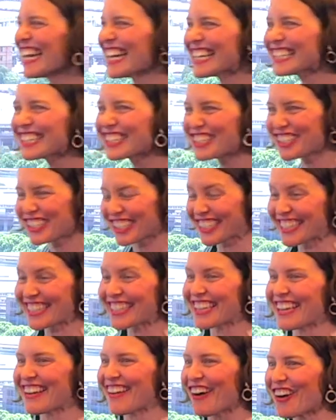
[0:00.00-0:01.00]
It's just
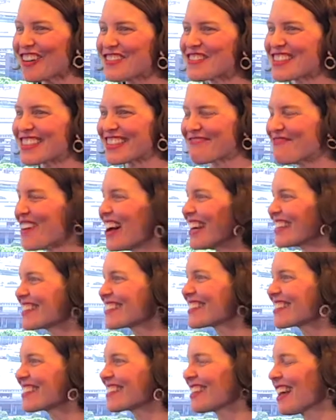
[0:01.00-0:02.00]
that over the
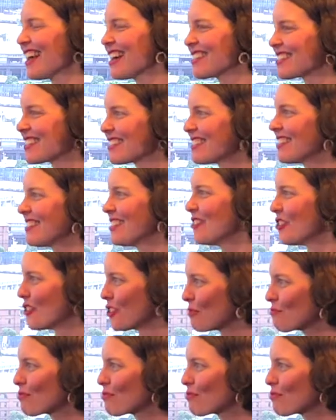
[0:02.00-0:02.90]
months, as the